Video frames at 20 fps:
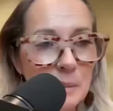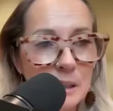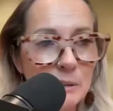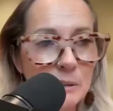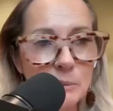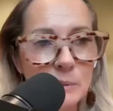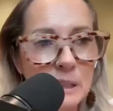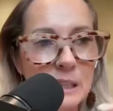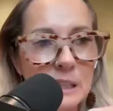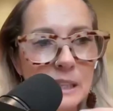mean,
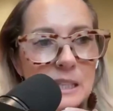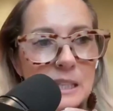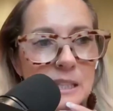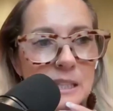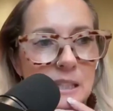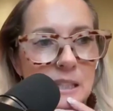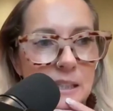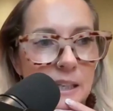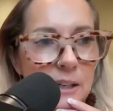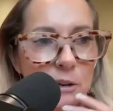it really
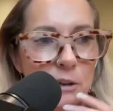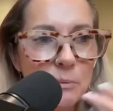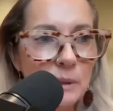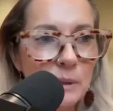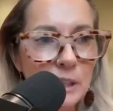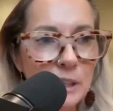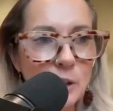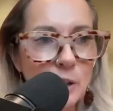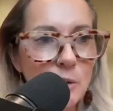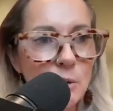is. It's like, oh,
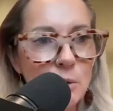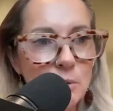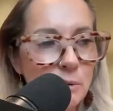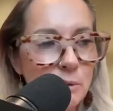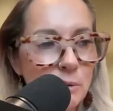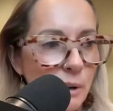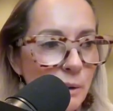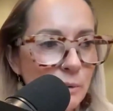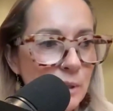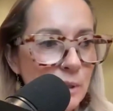we're going
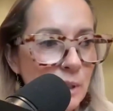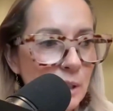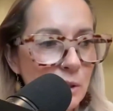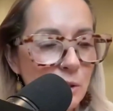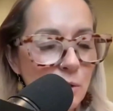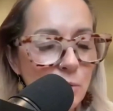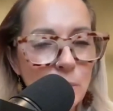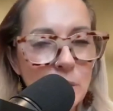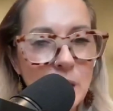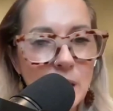to host
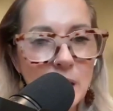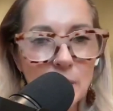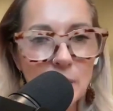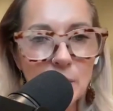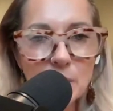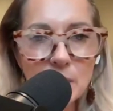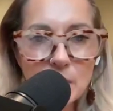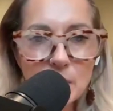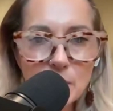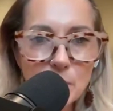this 3-day,